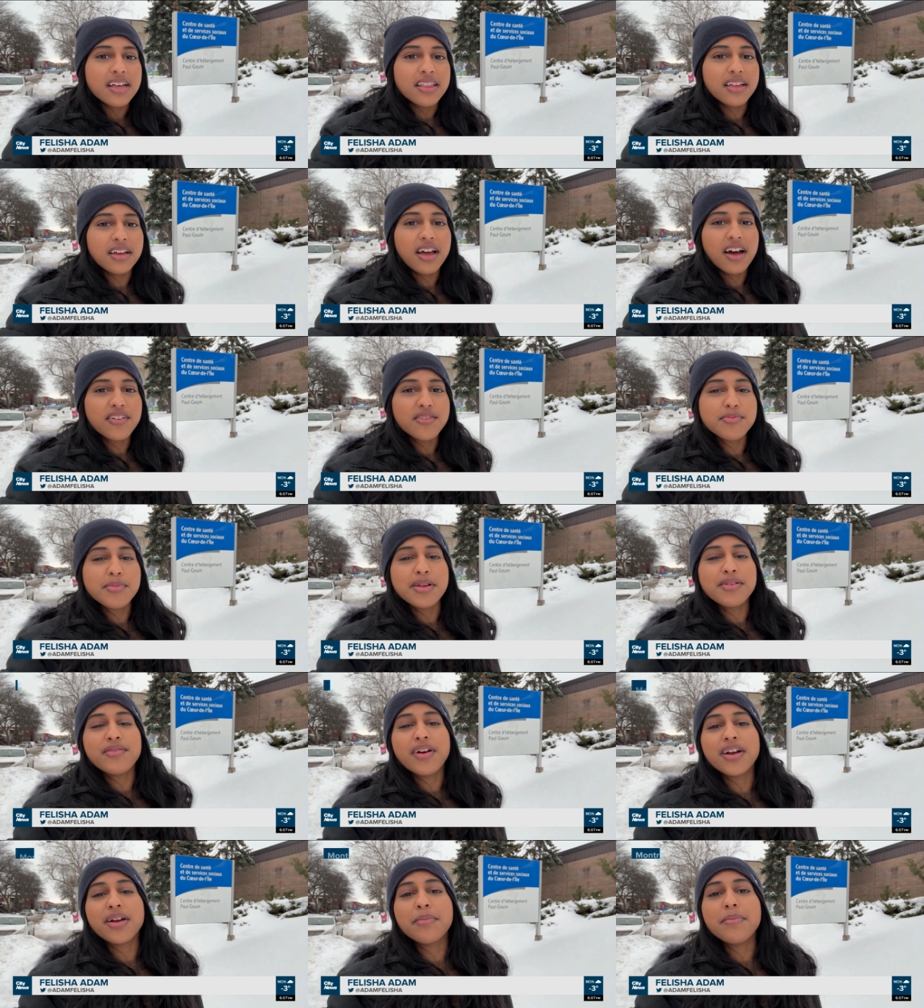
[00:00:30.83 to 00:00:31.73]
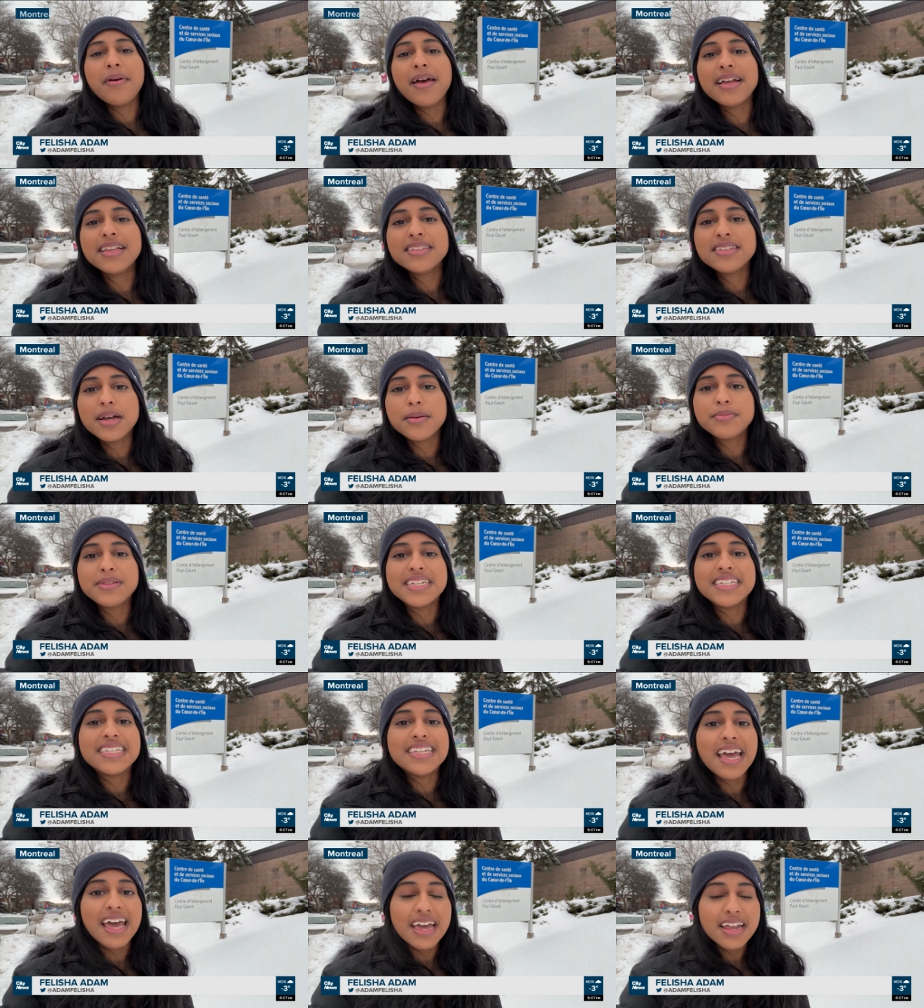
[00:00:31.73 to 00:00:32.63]
the government recommends up
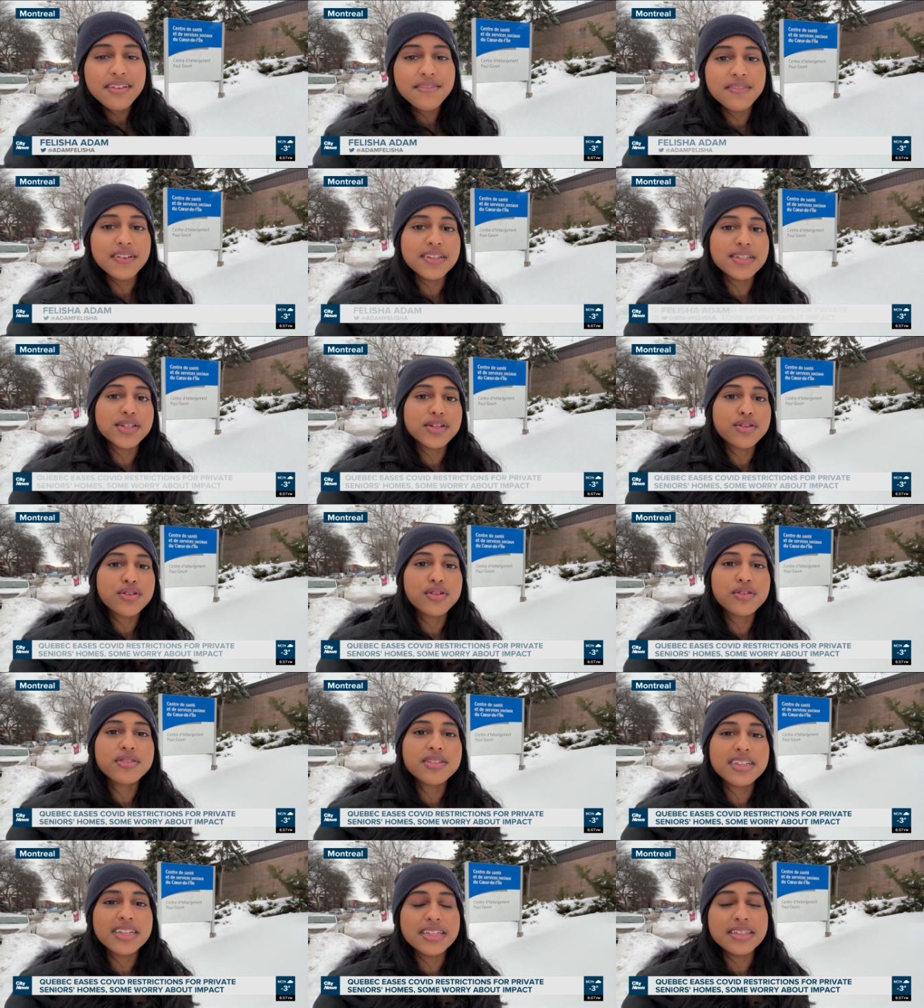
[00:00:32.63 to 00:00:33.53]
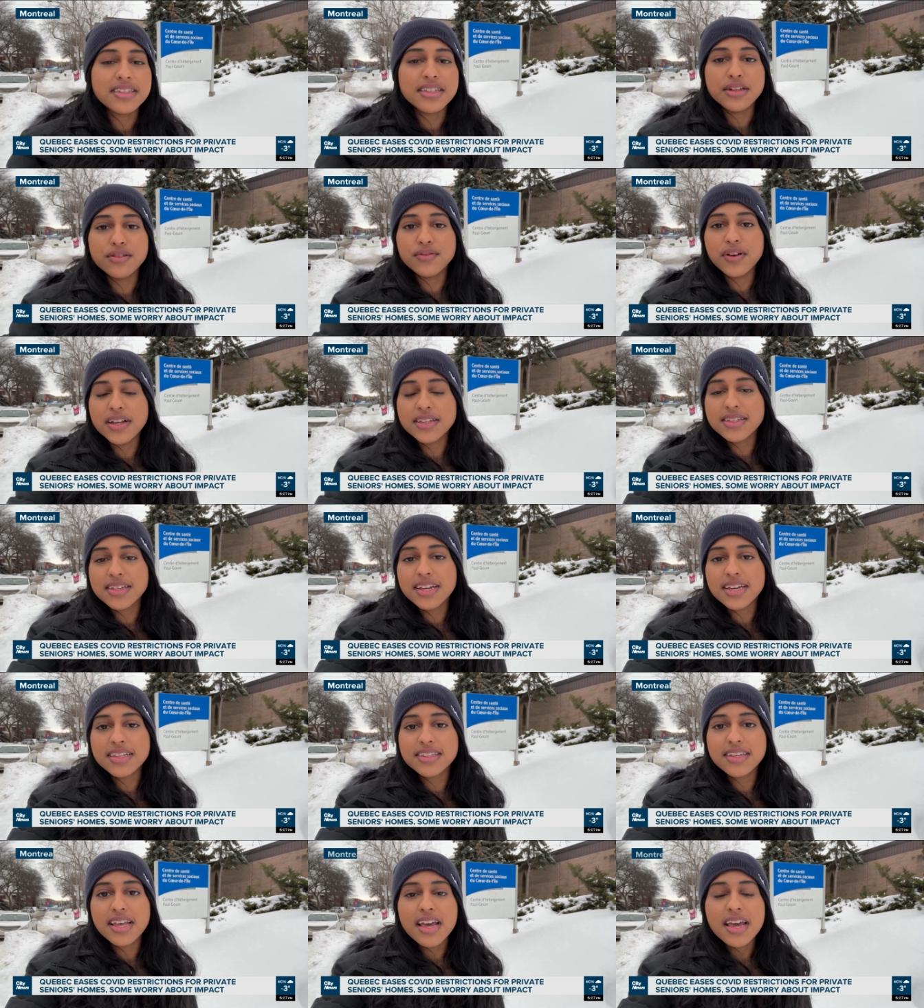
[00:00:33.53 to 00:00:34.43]
to 10 visitors can see
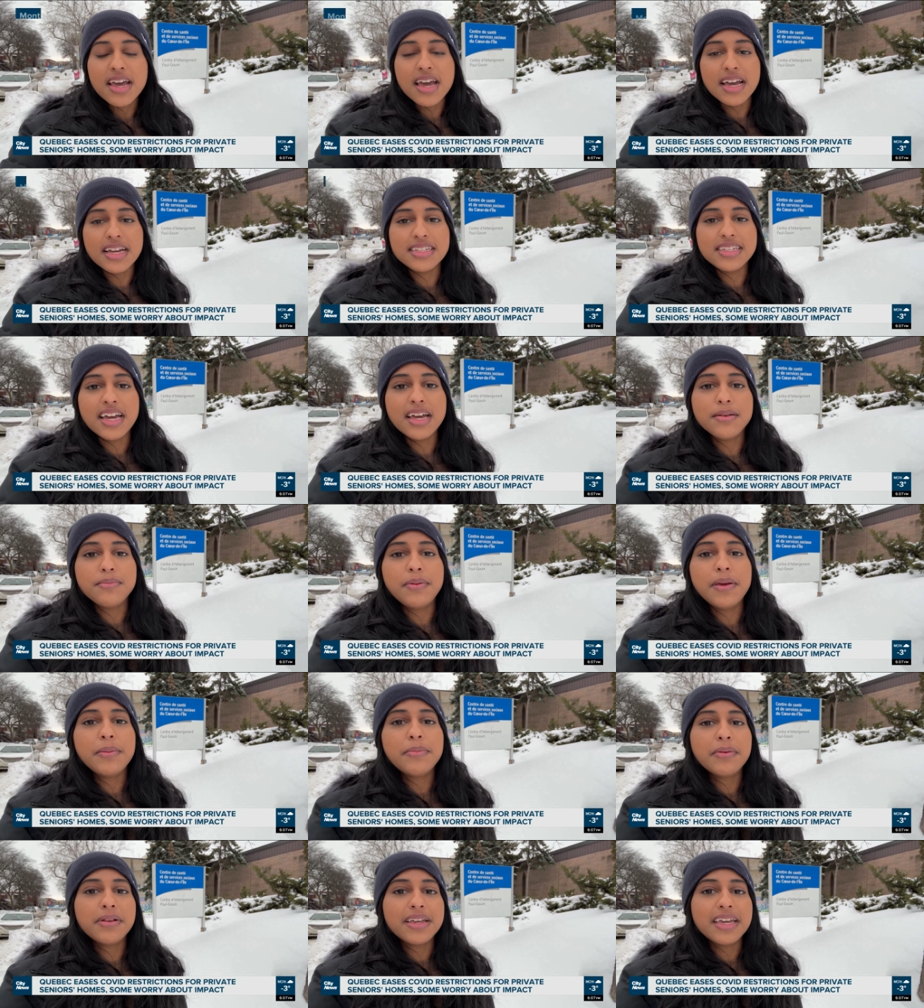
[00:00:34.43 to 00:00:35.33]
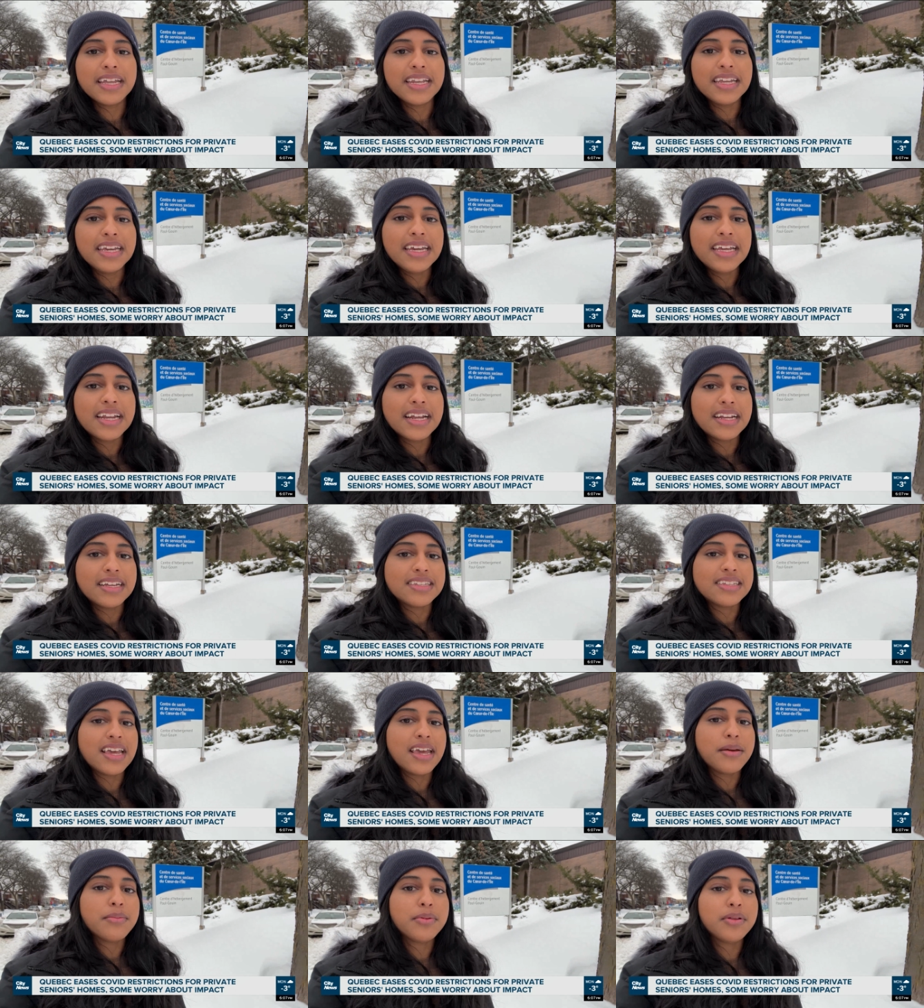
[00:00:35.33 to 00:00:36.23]
residents and 10 people can eat at a
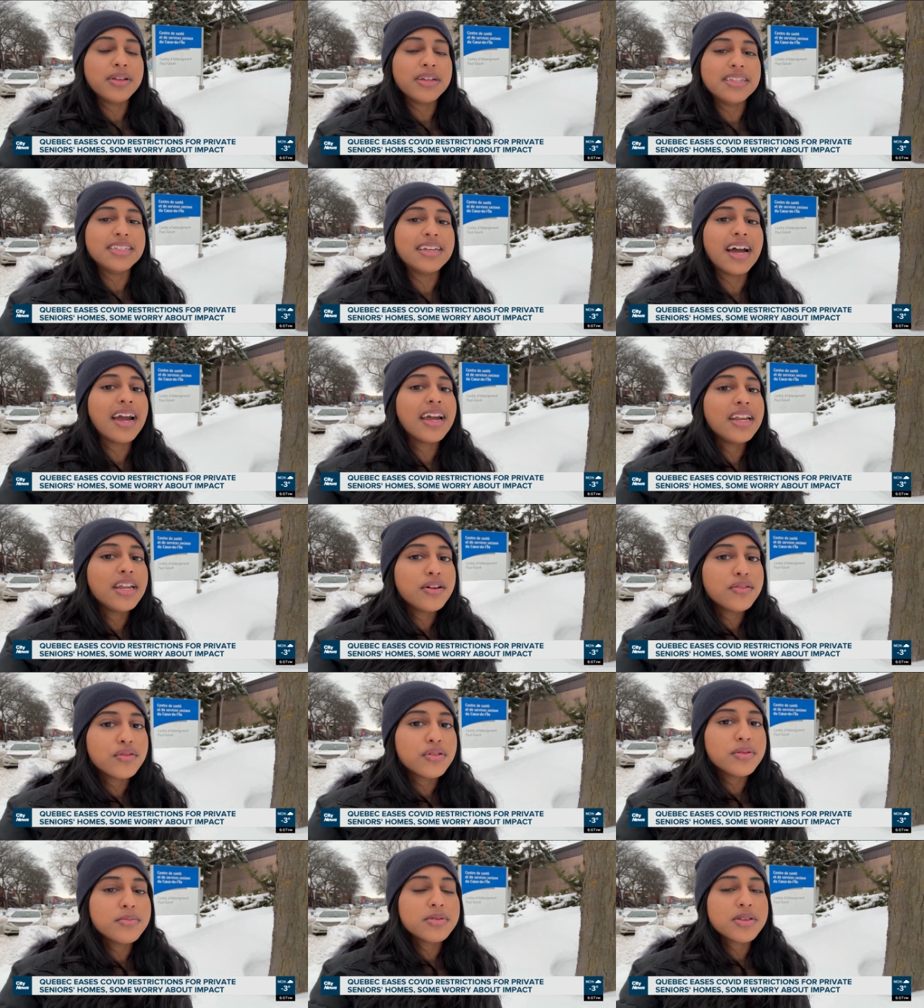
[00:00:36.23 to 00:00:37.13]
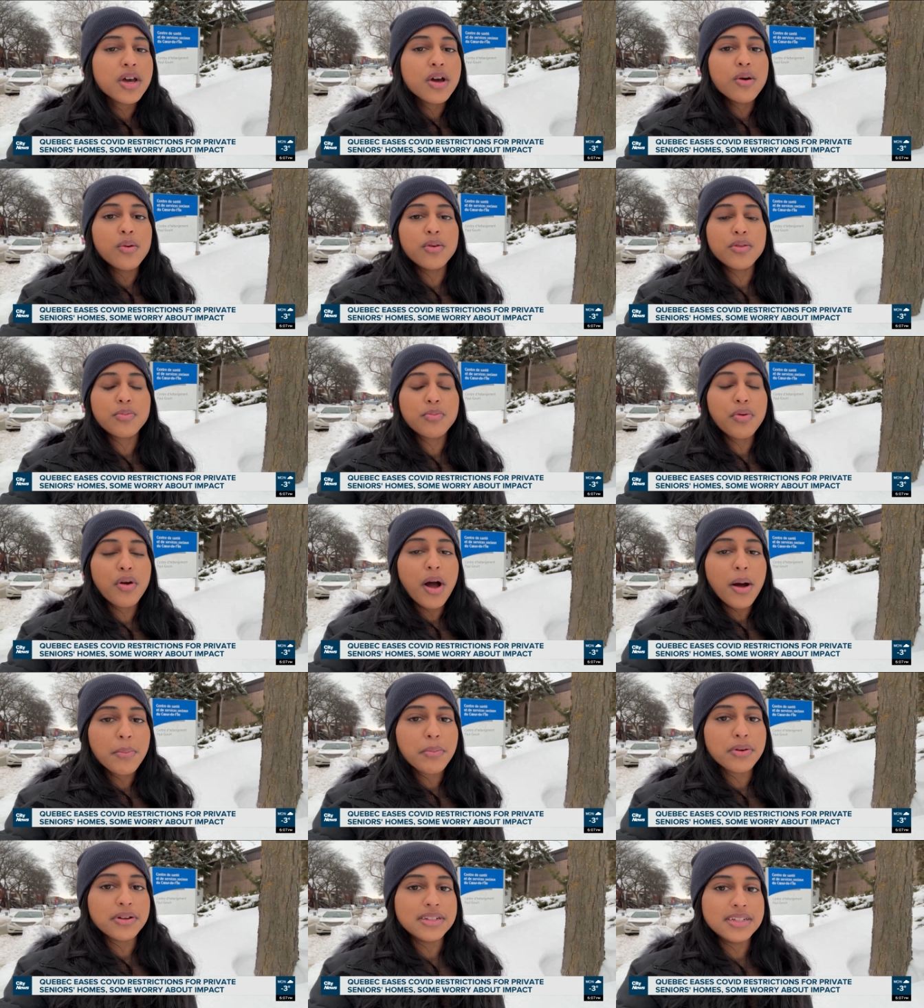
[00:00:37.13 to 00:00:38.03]
table in dining rooms with
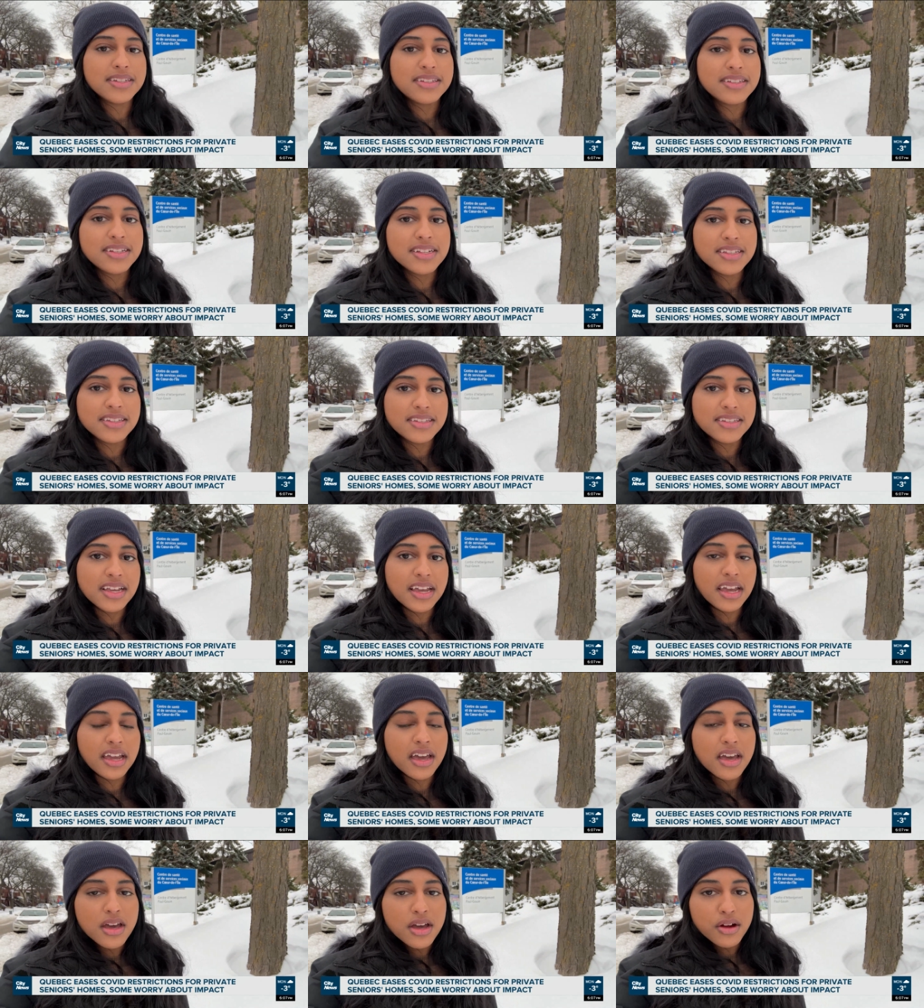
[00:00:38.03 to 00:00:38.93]
proper distancing.